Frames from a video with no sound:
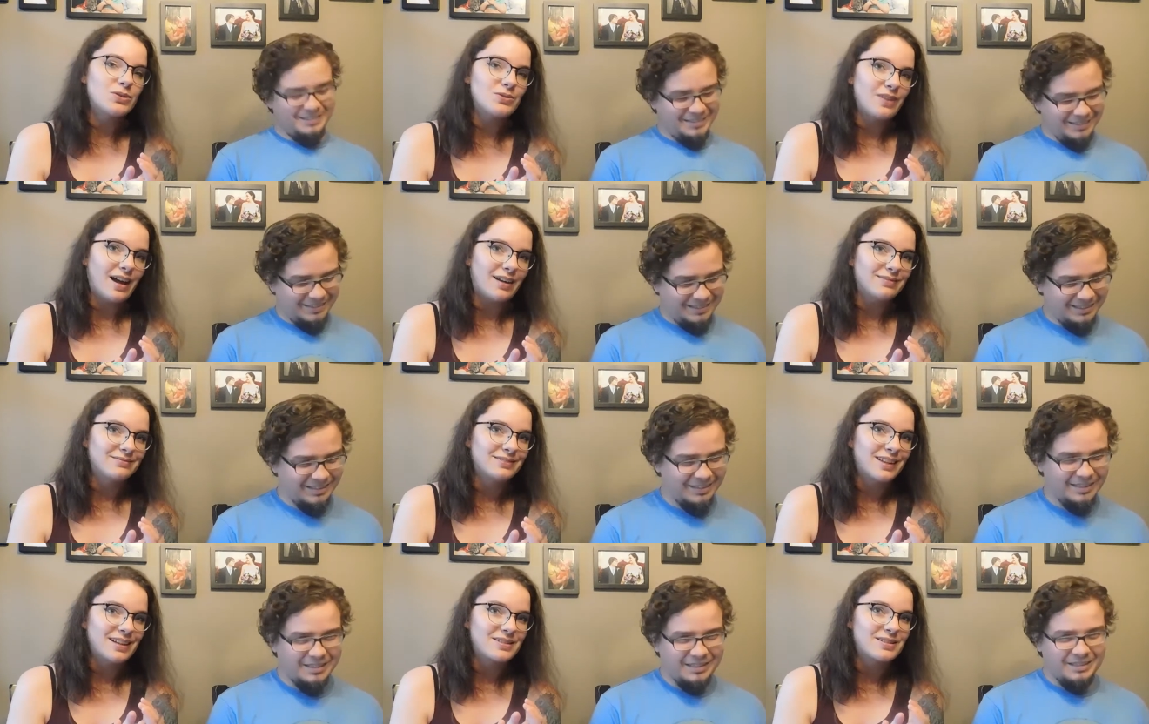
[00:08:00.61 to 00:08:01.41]
Speaker 1: do that.
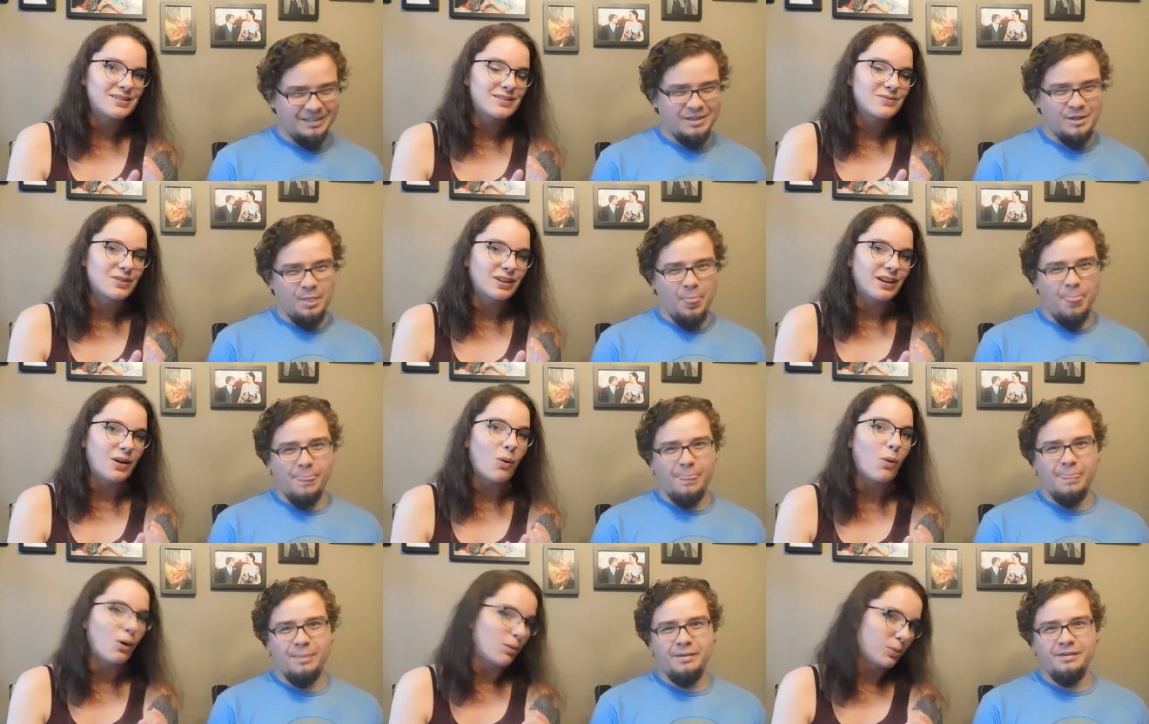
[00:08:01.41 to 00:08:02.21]
That's really
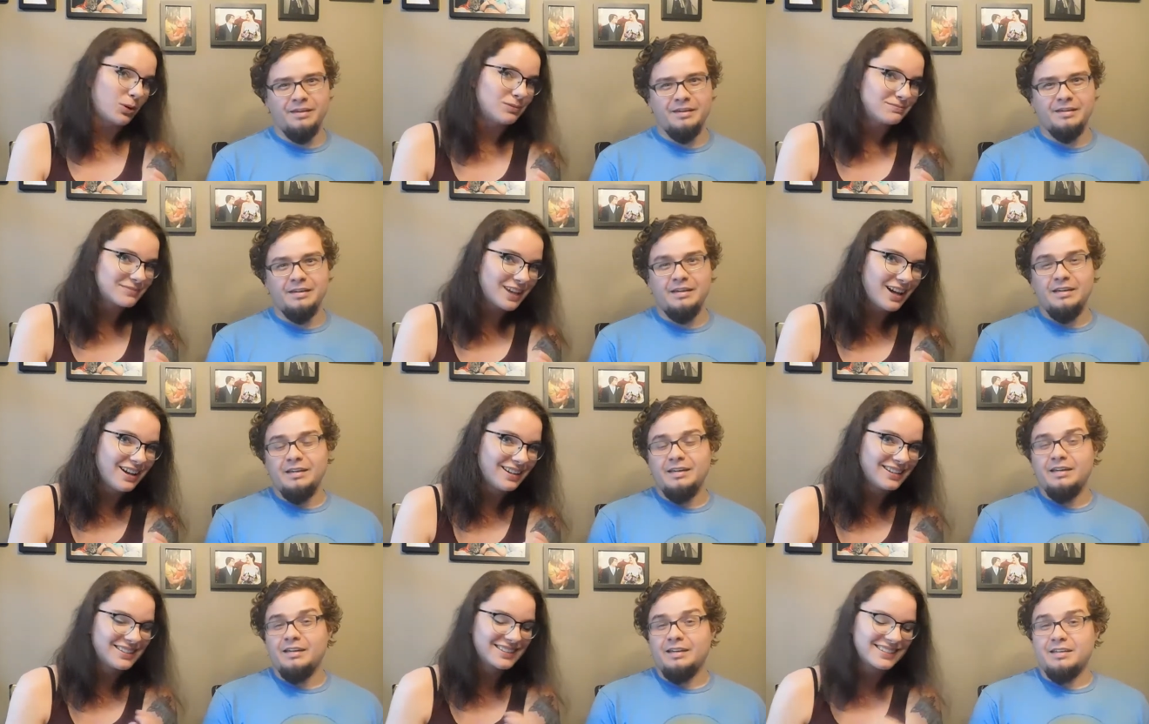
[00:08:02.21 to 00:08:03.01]
horrible.
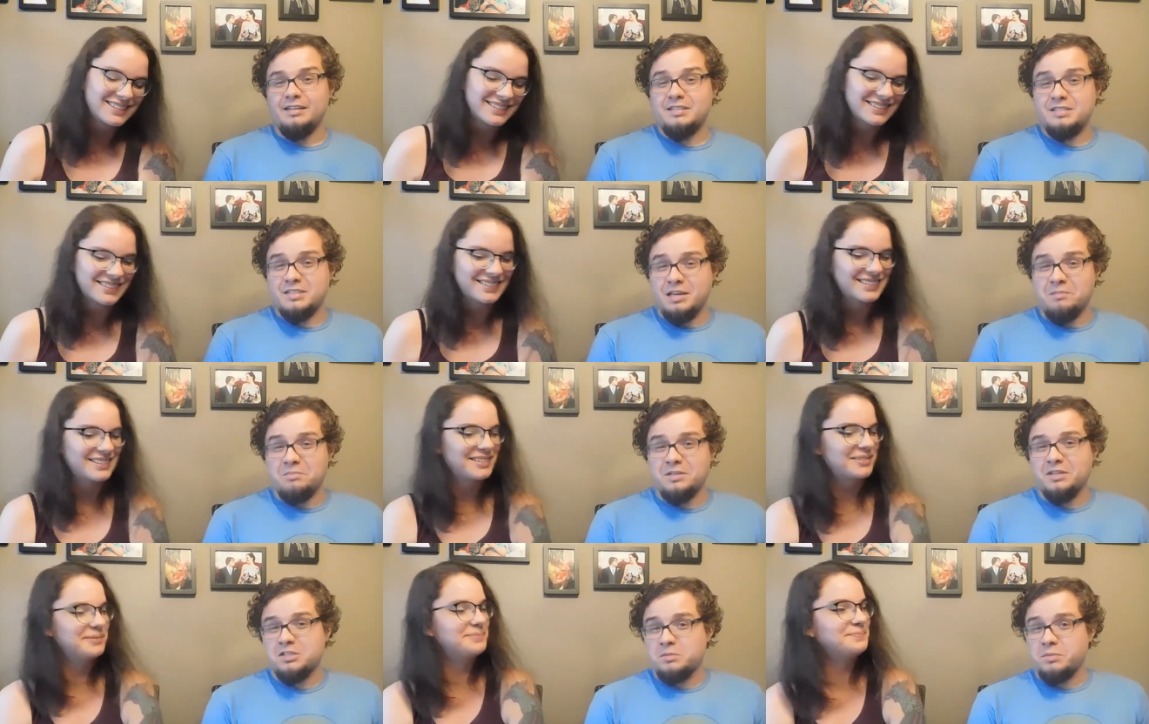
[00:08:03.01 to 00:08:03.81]
Speaker 2: It is
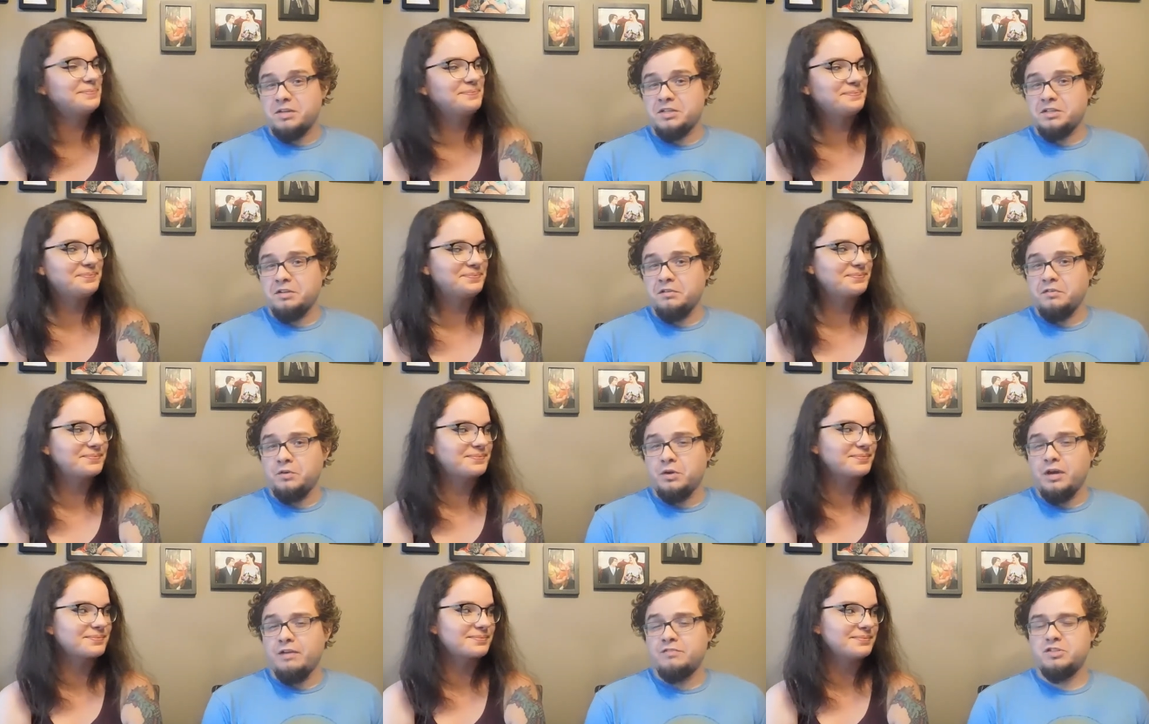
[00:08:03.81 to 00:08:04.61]
tempting, especially if
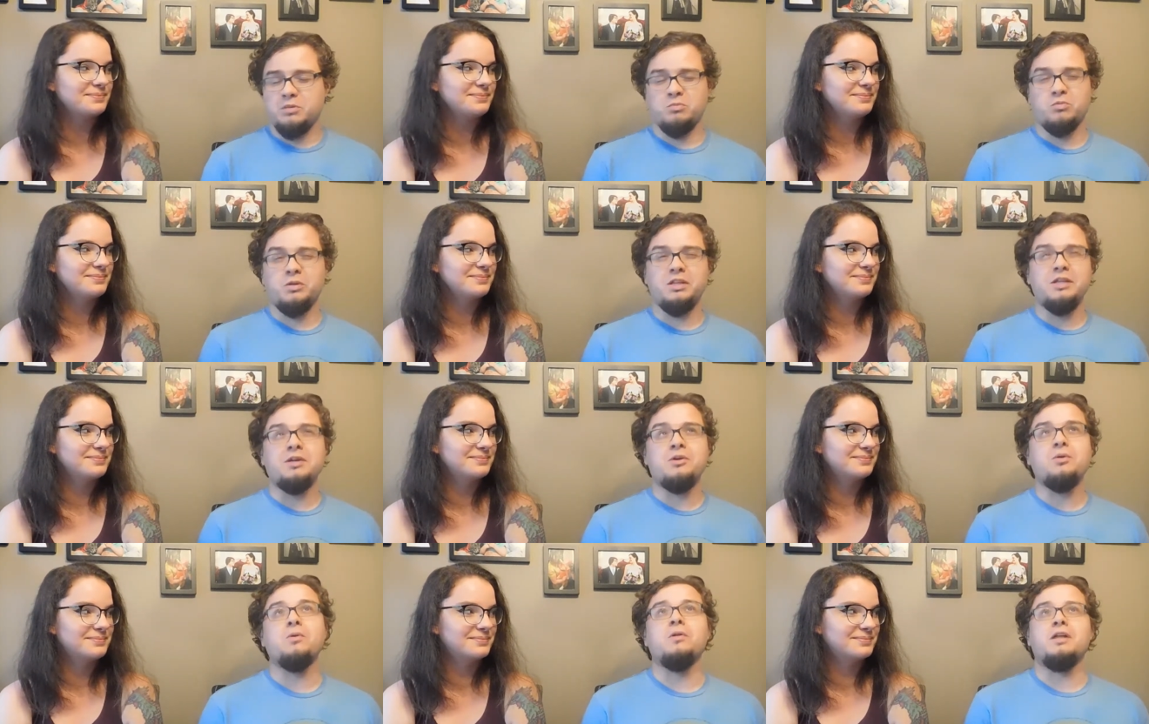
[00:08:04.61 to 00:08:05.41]
you have some really
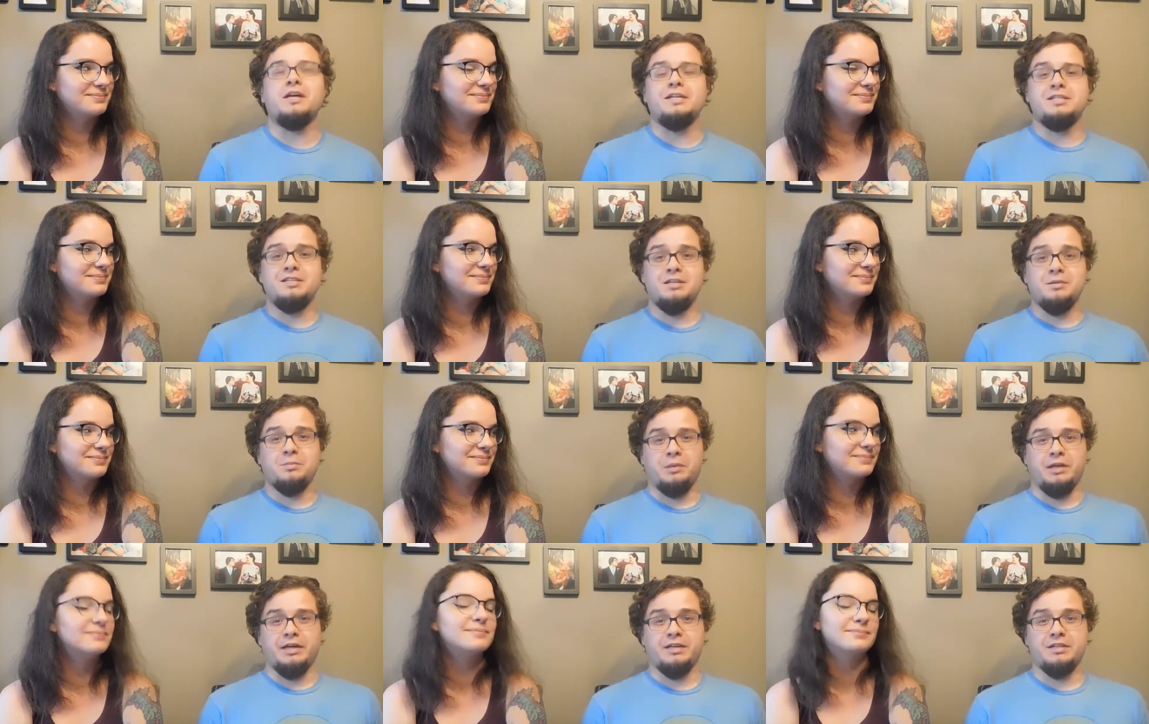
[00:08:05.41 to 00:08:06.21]
cool idea
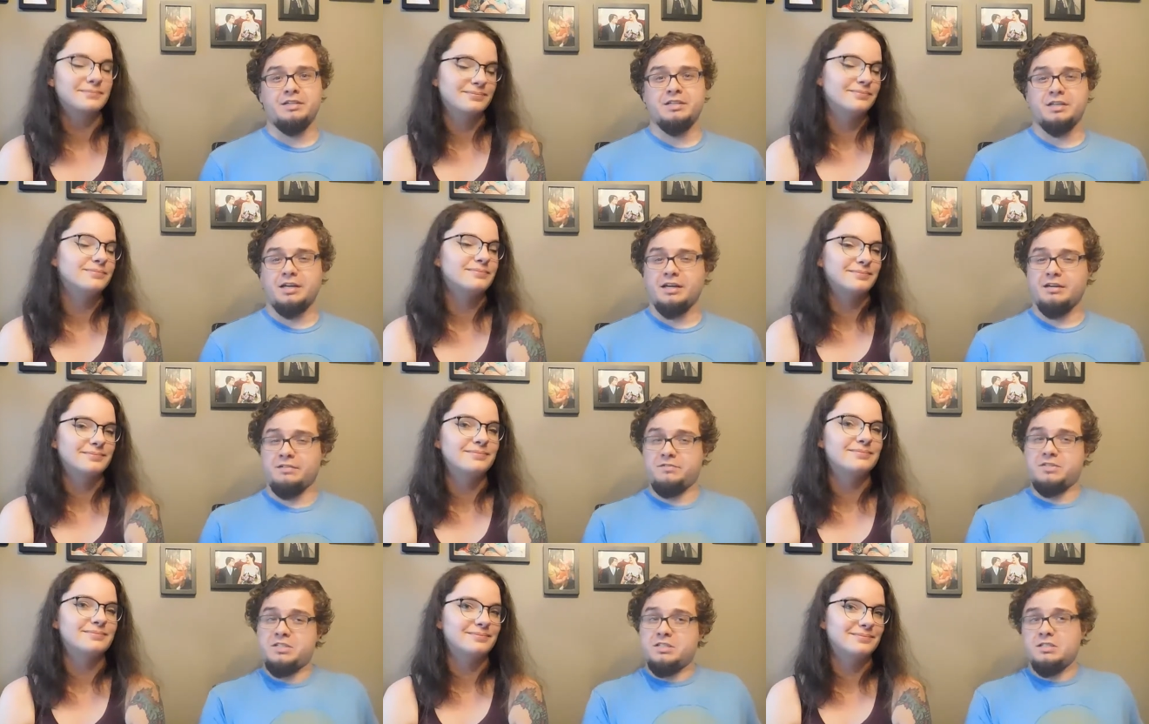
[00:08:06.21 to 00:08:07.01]
planned to kind
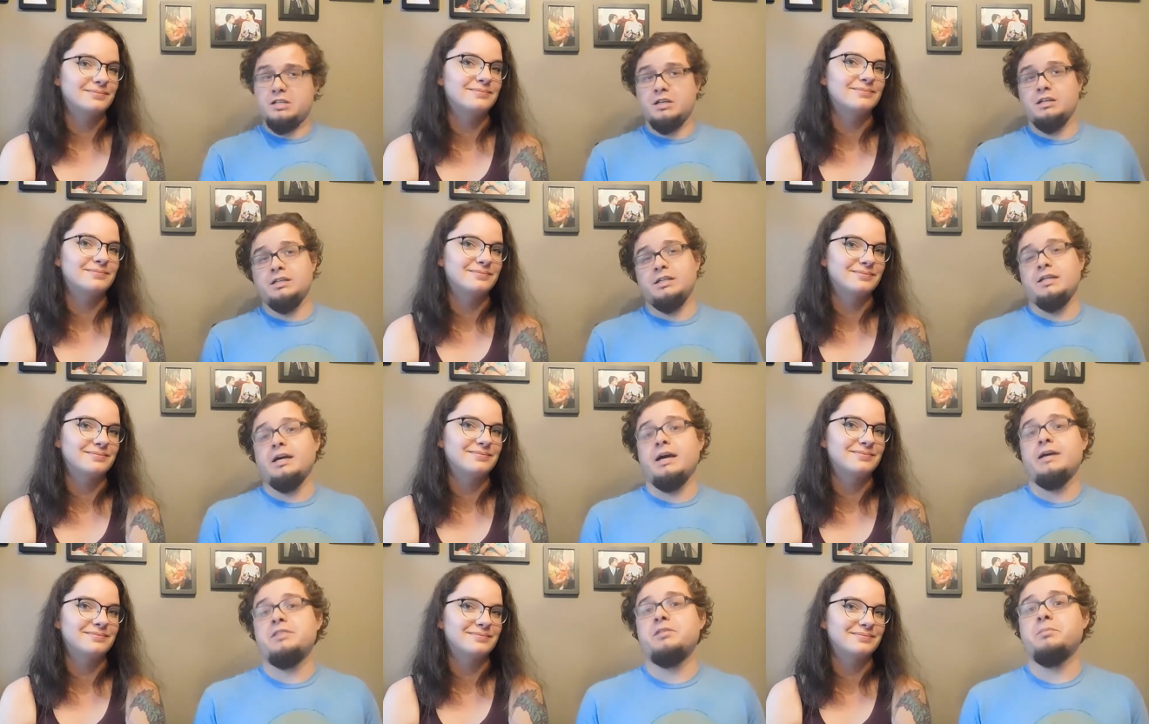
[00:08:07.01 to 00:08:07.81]
of subtly
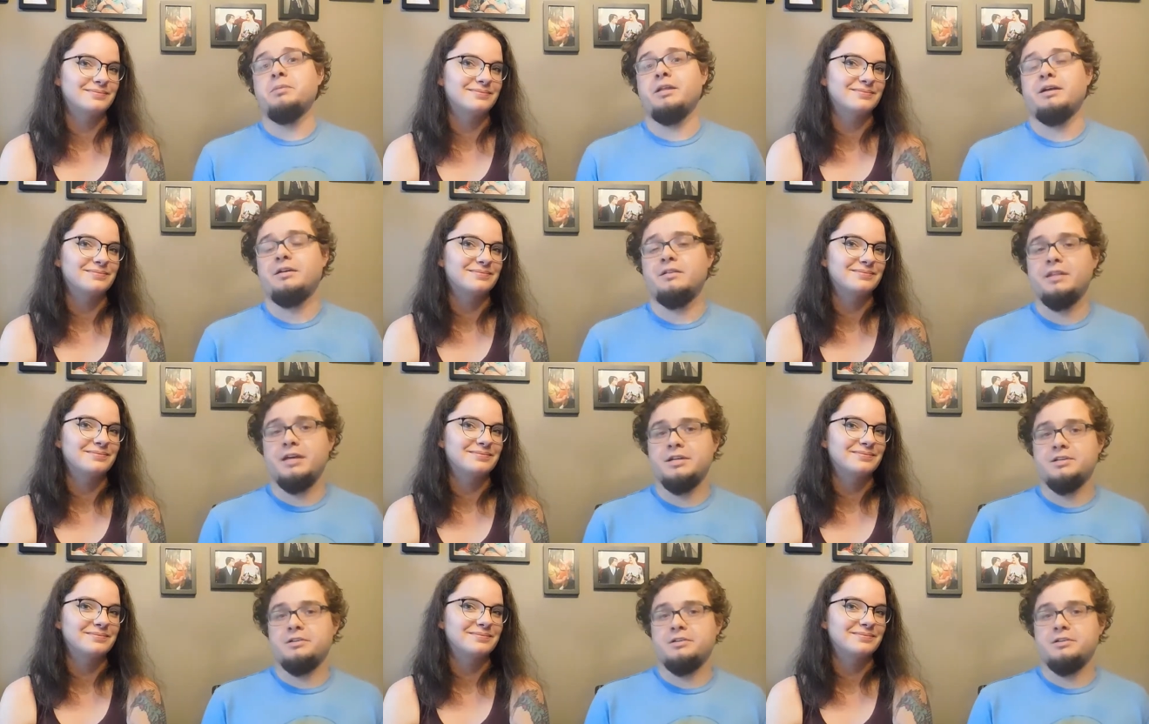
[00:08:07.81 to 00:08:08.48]
guide the player that